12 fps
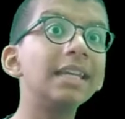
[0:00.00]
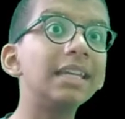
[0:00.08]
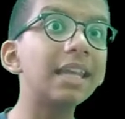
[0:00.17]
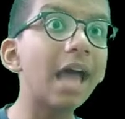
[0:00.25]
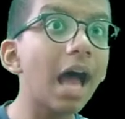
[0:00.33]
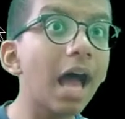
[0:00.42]

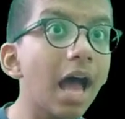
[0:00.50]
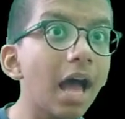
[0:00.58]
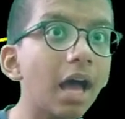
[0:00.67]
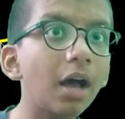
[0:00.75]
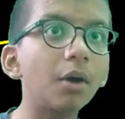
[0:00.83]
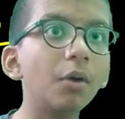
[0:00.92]

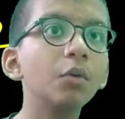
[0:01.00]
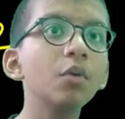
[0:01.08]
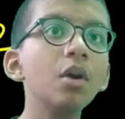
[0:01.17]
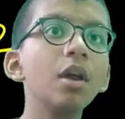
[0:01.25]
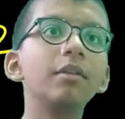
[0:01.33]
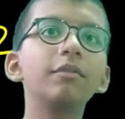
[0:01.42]
Now
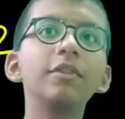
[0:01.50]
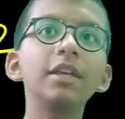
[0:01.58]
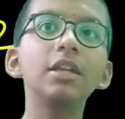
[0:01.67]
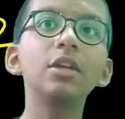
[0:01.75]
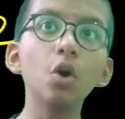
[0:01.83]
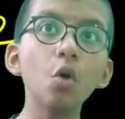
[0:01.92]
we
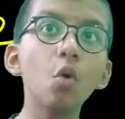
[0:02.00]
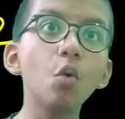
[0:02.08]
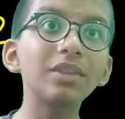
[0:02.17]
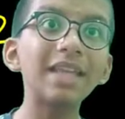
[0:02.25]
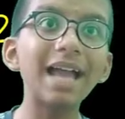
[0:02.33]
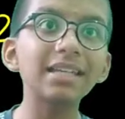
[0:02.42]
know
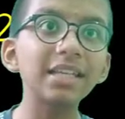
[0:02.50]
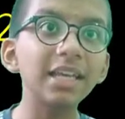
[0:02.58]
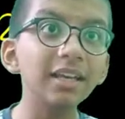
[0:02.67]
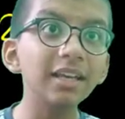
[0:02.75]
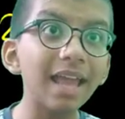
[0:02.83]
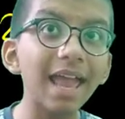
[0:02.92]
that
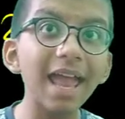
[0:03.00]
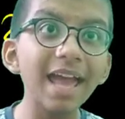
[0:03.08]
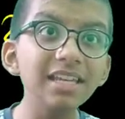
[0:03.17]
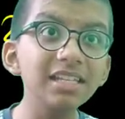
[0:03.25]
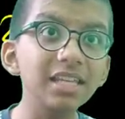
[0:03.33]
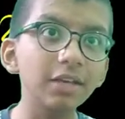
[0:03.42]
here n
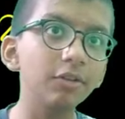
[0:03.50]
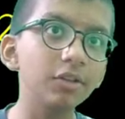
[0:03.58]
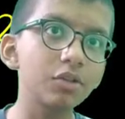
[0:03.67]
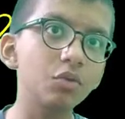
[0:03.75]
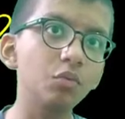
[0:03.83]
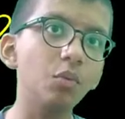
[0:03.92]
is equals
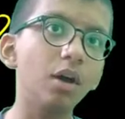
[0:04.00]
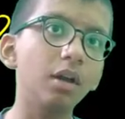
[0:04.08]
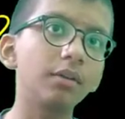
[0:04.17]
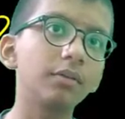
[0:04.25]
to 1.